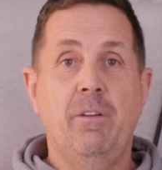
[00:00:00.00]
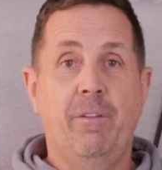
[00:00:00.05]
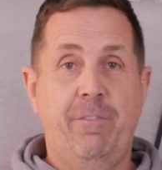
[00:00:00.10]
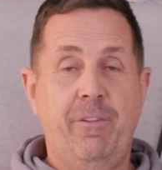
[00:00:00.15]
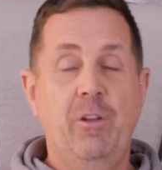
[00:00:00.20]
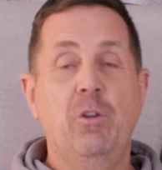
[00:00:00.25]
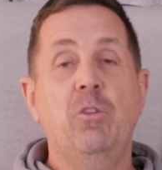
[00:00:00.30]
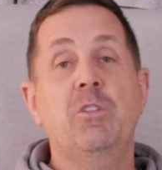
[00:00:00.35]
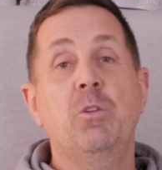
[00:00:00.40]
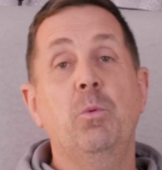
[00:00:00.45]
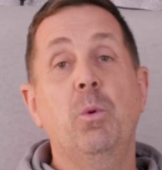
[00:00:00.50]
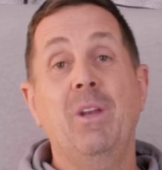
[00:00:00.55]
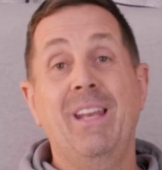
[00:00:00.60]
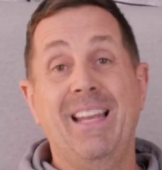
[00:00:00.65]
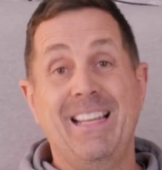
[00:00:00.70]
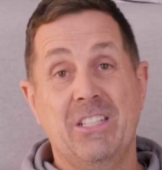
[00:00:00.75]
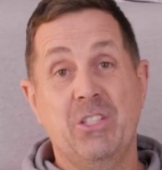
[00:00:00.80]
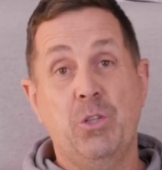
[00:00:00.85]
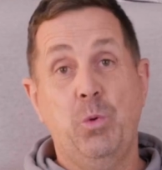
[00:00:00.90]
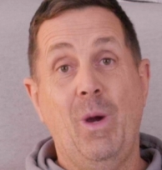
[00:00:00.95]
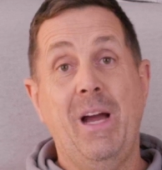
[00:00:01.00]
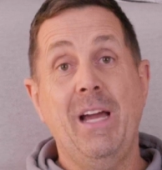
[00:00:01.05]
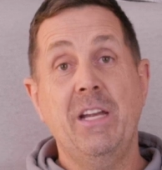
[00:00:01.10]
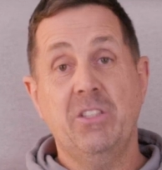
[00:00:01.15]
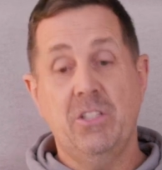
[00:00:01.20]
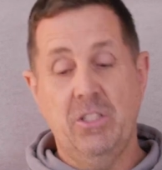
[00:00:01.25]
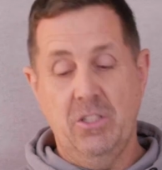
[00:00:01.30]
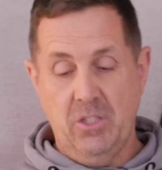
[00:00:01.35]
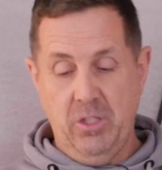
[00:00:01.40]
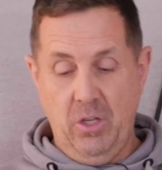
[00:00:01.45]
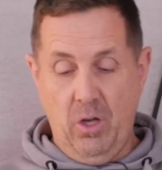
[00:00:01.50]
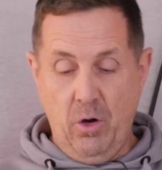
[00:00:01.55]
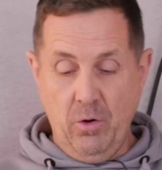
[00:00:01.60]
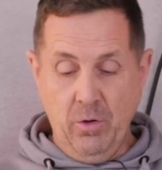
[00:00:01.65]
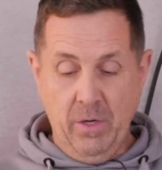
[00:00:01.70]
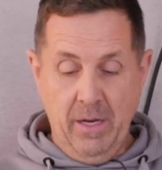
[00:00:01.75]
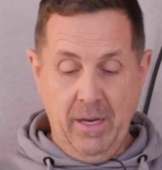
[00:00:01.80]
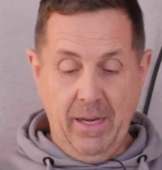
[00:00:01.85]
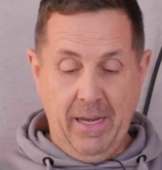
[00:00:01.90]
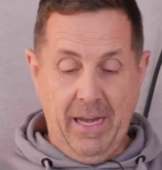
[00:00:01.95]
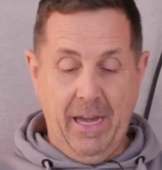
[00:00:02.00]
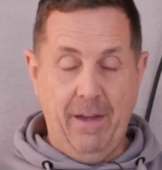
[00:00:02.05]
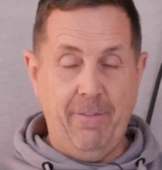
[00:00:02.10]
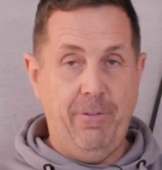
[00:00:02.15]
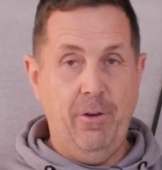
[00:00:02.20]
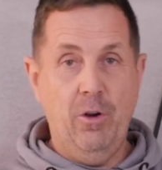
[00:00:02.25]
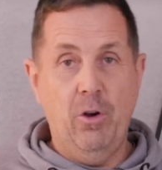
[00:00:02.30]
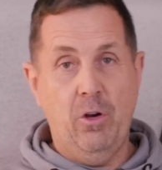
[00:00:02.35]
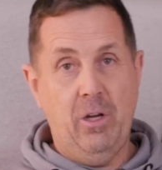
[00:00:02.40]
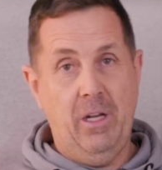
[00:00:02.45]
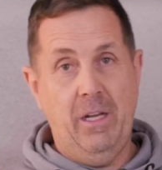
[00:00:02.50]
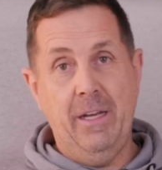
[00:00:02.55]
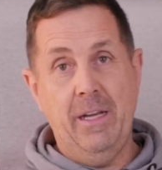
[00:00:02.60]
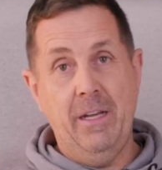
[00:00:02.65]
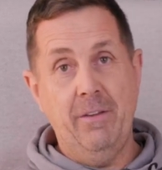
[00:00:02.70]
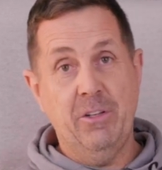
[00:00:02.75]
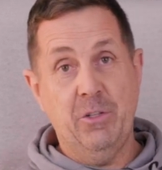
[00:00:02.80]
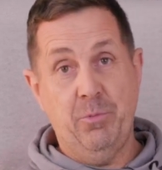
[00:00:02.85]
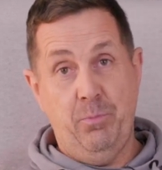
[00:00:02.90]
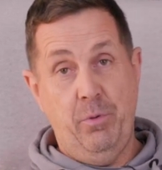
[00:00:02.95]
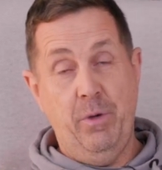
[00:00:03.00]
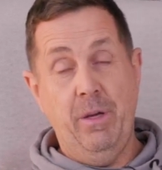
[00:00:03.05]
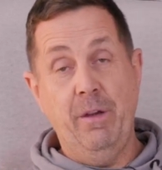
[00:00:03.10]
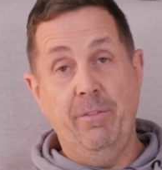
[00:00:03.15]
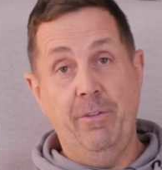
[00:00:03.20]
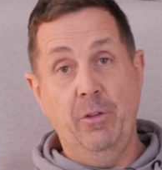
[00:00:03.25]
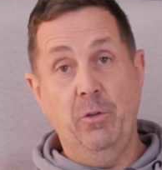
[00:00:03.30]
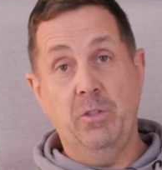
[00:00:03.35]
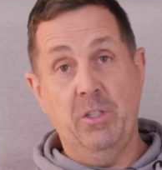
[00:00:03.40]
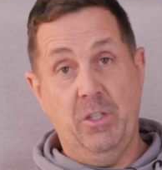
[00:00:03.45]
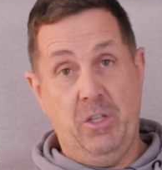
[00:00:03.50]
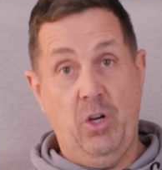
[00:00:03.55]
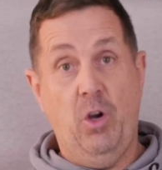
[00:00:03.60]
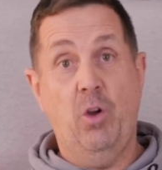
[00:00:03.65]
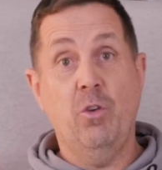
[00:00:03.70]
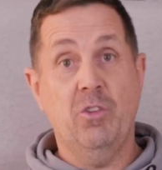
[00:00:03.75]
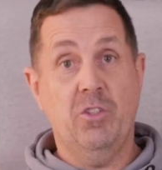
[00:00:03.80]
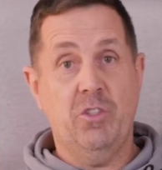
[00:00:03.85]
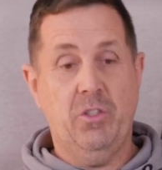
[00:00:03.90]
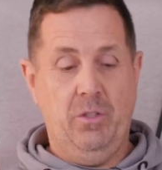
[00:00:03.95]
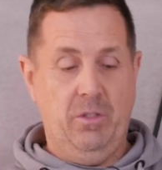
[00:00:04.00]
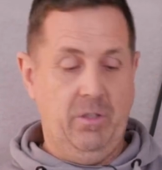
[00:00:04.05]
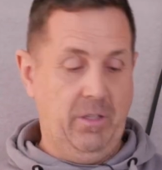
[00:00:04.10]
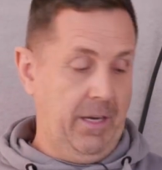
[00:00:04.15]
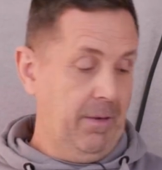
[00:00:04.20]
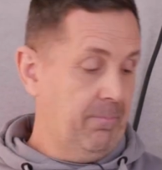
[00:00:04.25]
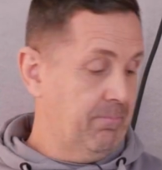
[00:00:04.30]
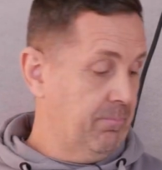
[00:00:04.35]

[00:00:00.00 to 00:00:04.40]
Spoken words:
Your filter will last twice as long if you're cleaning this pre-filter constantly.